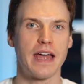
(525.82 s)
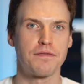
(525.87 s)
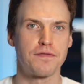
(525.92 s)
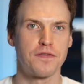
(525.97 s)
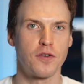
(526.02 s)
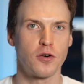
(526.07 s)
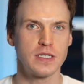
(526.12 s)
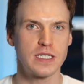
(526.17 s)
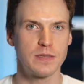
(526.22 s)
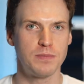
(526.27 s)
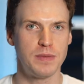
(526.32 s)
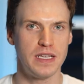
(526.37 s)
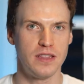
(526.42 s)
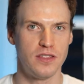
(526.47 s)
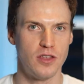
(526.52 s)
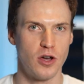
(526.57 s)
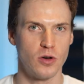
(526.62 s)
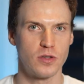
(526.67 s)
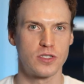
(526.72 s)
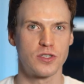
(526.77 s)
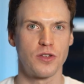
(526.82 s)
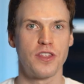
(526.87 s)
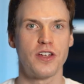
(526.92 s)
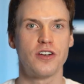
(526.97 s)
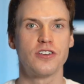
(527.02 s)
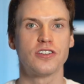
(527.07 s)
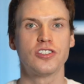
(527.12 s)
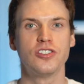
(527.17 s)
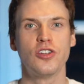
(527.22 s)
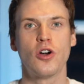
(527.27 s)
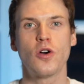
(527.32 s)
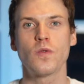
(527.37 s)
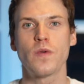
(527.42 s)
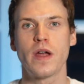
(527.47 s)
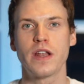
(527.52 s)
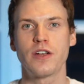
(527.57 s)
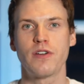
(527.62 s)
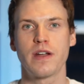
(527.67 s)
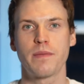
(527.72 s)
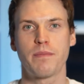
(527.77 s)
full speed though, so there's no
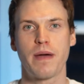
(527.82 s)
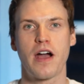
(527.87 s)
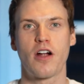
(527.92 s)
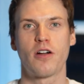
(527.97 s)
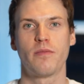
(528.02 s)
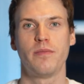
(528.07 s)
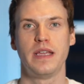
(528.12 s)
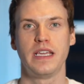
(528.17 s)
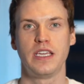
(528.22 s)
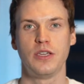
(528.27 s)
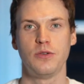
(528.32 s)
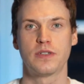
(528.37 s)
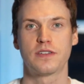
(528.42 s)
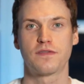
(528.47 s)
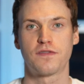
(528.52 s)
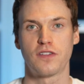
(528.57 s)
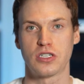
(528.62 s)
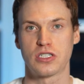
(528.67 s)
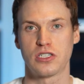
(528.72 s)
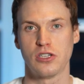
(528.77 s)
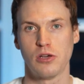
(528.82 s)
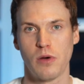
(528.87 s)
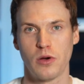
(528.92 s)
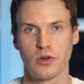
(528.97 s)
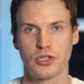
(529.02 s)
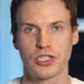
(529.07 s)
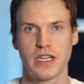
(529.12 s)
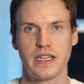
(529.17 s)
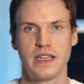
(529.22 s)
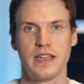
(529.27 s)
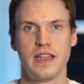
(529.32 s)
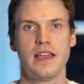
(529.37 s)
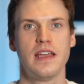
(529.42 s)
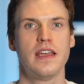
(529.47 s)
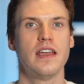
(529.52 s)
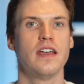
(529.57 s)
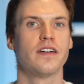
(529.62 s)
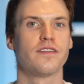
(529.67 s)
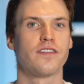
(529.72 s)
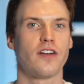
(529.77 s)
rendering power being used for slow motion.
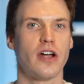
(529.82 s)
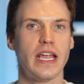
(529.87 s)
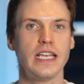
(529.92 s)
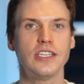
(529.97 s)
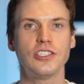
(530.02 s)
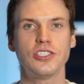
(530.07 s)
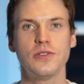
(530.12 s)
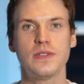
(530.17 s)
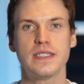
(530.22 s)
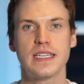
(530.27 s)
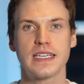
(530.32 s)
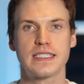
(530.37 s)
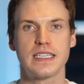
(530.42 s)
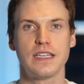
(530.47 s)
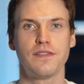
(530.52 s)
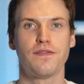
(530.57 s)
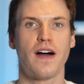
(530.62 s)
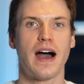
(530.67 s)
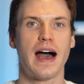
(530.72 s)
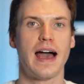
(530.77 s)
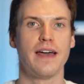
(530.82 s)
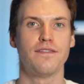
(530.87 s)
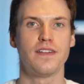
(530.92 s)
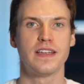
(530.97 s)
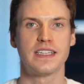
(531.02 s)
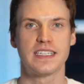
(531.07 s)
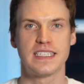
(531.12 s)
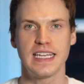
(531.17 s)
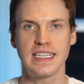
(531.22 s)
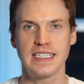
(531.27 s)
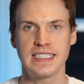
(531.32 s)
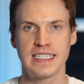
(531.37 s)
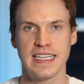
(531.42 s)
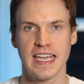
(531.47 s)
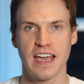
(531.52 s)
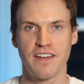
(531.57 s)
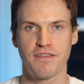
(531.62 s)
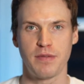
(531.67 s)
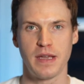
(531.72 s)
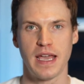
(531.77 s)
For H.265
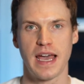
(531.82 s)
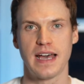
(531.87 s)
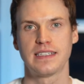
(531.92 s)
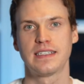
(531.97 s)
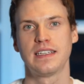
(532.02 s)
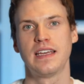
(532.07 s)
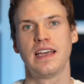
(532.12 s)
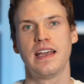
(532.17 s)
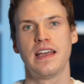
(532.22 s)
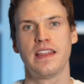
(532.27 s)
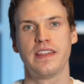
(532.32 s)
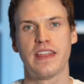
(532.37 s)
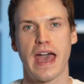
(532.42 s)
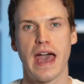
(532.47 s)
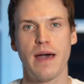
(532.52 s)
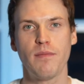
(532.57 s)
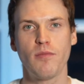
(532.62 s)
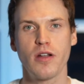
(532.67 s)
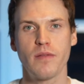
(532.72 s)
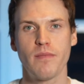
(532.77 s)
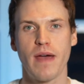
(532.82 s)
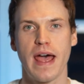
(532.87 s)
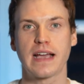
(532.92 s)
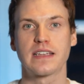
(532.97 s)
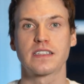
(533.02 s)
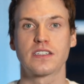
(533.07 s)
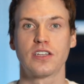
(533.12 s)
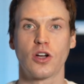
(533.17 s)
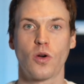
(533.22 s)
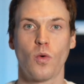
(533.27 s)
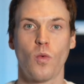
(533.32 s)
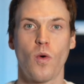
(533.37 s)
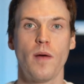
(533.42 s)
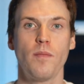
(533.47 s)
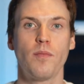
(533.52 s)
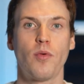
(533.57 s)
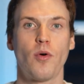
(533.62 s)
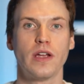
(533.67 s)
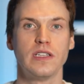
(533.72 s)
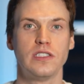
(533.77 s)
60fps, the M1 Max took
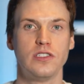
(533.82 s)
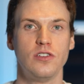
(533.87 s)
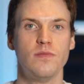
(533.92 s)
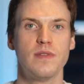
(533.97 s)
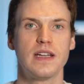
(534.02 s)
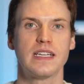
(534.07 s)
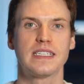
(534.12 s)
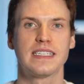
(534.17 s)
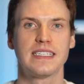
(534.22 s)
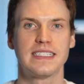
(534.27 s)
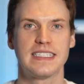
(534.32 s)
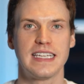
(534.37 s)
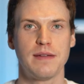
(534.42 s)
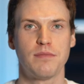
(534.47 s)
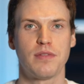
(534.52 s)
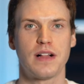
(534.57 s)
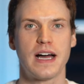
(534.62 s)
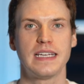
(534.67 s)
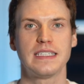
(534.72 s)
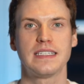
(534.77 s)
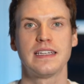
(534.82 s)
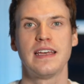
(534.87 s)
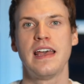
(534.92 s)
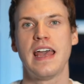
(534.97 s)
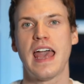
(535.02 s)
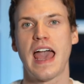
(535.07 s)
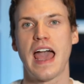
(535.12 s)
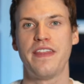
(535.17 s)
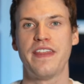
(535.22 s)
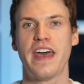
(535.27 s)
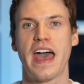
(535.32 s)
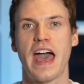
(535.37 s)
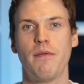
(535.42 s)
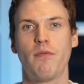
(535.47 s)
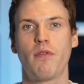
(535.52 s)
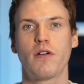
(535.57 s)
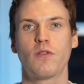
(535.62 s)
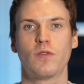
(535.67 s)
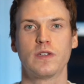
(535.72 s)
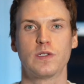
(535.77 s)
1.2 minutes to stabilize, and the
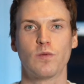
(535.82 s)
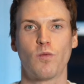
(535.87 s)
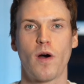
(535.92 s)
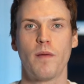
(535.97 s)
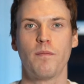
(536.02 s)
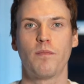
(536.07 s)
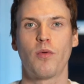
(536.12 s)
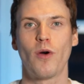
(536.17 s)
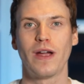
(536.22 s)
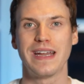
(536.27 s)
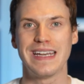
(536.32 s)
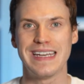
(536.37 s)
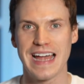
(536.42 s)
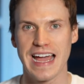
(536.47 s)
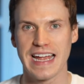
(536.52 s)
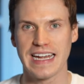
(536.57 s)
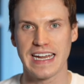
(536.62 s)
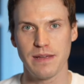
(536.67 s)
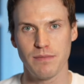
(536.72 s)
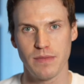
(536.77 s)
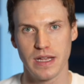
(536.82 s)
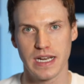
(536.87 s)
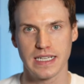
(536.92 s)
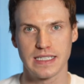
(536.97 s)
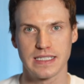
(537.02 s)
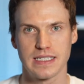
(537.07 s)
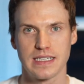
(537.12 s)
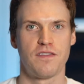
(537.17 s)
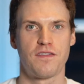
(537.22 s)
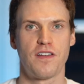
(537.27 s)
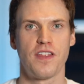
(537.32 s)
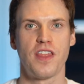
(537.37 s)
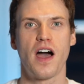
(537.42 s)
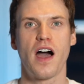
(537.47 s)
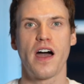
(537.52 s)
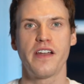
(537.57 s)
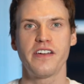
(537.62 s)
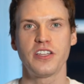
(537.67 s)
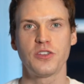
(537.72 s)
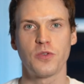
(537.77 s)
M1 was 1.98 minutes. For the
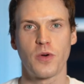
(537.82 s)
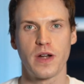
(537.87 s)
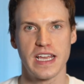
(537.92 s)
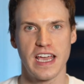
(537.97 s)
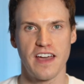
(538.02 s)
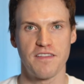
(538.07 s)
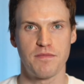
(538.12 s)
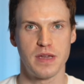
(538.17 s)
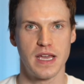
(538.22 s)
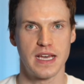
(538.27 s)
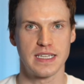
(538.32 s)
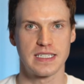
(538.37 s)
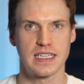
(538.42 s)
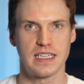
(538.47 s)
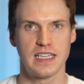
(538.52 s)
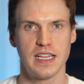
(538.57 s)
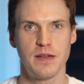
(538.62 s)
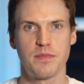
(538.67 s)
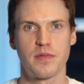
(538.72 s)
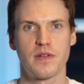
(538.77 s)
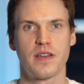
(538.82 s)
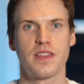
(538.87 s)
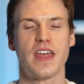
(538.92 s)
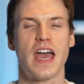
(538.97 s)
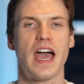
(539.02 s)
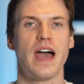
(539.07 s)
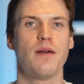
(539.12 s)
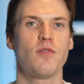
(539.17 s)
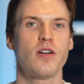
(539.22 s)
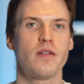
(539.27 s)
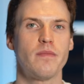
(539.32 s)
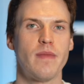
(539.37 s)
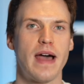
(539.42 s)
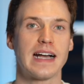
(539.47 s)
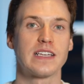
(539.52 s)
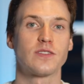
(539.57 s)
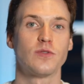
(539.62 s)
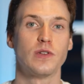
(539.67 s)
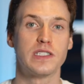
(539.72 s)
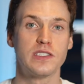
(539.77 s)
120fps clip, the M1
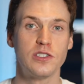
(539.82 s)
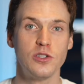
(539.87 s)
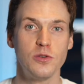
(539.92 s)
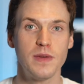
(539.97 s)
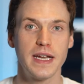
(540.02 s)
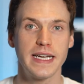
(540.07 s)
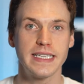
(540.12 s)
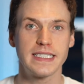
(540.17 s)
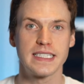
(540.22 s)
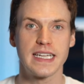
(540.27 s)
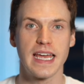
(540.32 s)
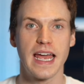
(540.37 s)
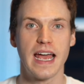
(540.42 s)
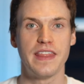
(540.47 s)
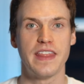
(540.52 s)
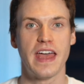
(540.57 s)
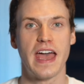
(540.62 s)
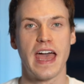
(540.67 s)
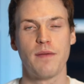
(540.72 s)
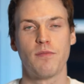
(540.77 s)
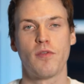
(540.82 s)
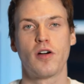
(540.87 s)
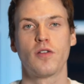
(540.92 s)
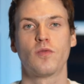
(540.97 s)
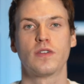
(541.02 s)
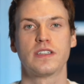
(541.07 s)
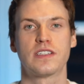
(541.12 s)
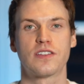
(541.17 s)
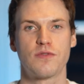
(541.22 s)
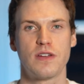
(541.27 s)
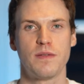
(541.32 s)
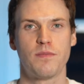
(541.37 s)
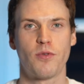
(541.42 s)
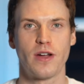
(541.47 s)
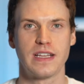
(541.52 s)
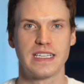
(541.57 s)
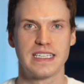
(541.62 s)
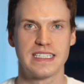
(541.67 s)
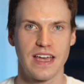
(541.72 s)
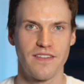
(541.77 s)
Max was 2 minutes, and the M1 was
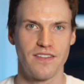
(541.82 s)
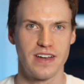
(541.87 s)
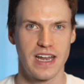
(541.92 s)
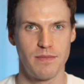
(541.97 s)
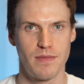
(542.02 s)
3.78